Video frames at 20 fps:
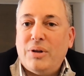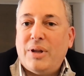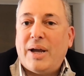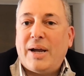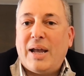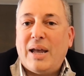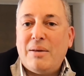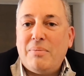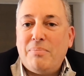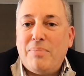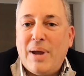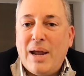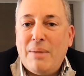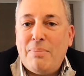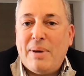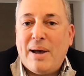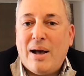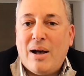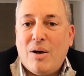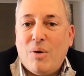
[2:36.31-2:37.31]
Like at
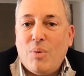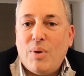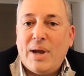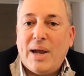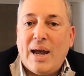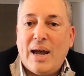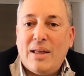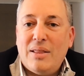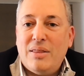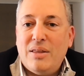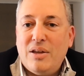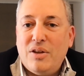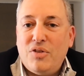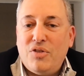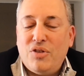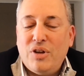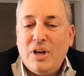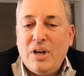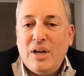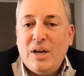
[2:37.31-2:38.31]
PayPal, we had
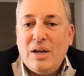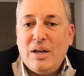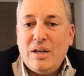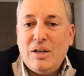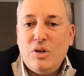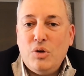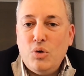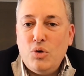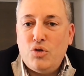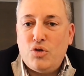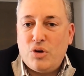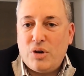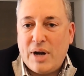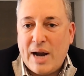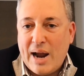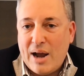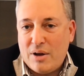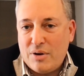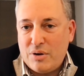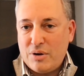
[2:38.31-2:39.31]
this user
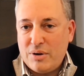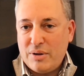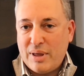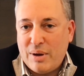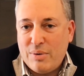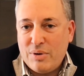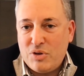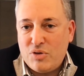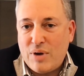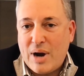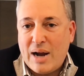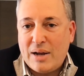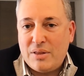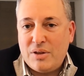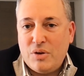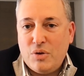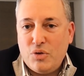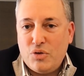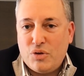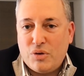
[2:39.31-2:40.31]
counter that would track the
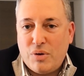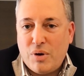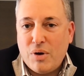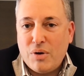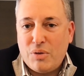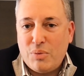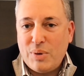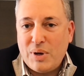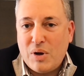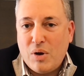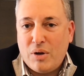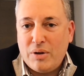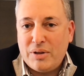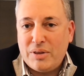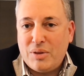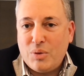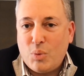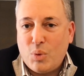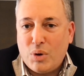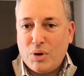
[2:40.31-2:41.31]
user growth. We called it
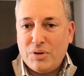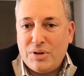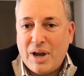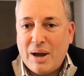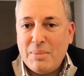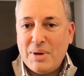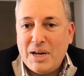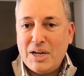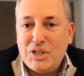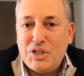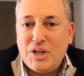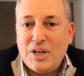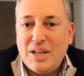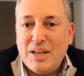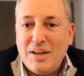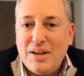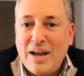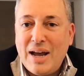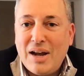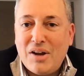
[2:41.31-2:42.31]
the World Domination
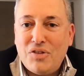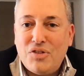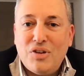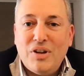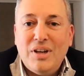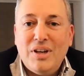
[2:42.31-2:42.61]
Index.